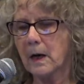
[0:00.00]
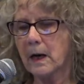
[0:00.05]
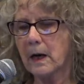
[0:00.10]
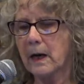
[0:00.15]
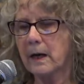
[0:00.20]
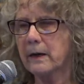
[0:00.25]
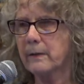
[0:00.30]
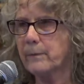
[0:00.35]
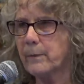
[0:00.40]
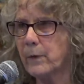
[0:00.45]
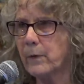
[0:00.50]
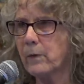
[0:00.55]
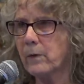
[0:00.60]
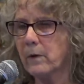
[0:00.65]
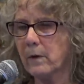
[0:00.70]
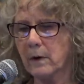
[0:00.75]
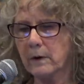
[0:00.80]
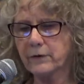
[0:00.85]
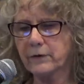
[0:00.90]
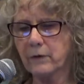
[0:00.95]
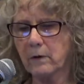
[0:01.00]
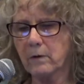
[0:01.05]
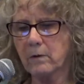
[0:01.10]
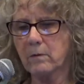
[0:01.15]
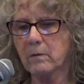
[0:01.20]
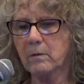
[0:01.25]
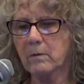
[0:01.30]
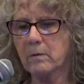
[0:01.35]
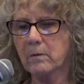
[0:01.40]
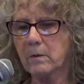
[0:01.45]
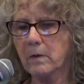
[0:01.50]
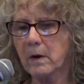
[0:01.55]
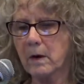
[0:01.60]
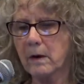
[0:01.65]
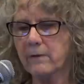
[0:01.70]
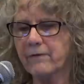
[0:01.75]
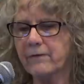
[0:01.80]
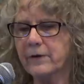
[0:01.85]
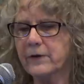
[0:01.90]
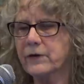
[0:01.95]
and poor, so
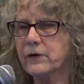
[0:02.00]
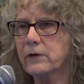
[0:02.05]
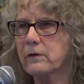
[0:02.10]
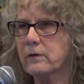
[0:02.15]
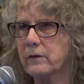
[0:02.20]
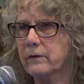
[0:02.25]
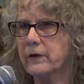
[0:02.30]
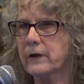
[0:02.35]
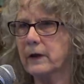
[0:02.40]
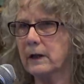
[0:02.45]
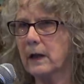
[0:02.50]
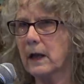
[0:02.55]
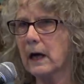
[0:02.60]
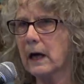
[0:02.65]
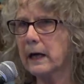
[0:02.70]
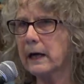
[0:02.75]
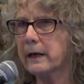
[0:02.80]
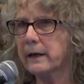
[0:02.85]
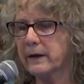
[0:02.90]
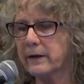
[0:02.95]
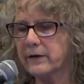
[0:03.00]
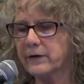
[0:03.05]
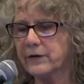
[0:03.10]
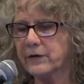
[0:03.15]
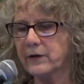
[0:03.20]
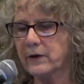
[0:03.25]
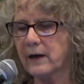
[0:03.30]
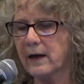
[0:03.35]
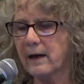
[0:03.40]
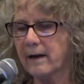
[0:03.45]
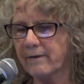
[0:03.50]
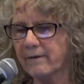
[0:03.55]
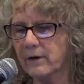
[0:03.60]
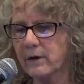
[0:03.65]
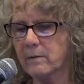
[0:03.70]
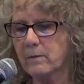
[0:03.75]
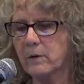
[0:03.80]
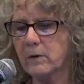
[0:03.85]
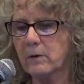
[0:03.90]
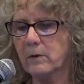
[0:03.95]
physical decline is
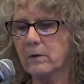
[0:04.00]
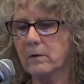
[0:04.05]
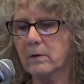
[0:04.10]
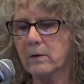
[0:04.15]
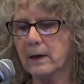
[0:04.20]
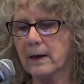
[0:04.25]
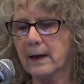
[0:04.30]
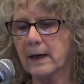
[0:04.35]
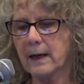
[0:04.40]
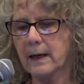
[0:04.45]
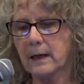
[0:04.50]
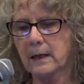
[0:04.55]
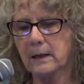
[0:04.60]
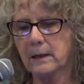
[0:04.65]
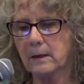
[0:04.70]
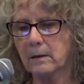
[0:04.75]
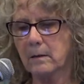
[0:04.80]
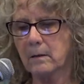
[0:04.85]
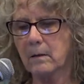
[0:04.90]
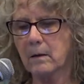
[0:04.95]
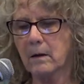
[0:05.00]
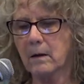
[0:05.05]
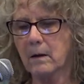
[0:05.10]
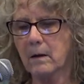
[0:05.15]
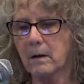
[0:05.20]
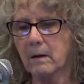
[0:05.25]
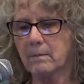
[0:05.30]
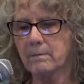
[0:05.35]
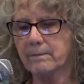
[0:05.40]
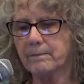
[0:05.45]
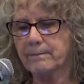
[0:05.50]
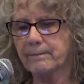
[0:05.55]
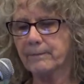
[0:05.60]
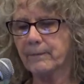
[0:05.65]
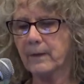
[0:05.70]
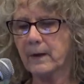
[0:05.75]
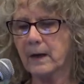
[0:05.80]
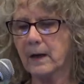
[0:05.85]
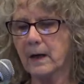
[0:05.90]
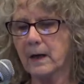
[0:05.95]
inevitable and, um,
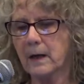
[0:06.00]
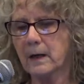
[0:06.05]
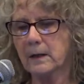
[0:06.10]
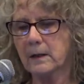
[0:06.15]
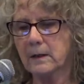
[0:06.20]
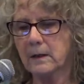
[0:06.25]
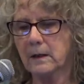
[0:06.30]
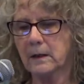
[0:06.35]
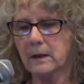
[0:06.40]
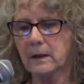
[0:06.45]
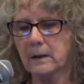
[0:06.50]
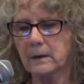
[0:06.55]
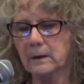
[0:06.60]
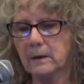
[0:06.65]
and uh,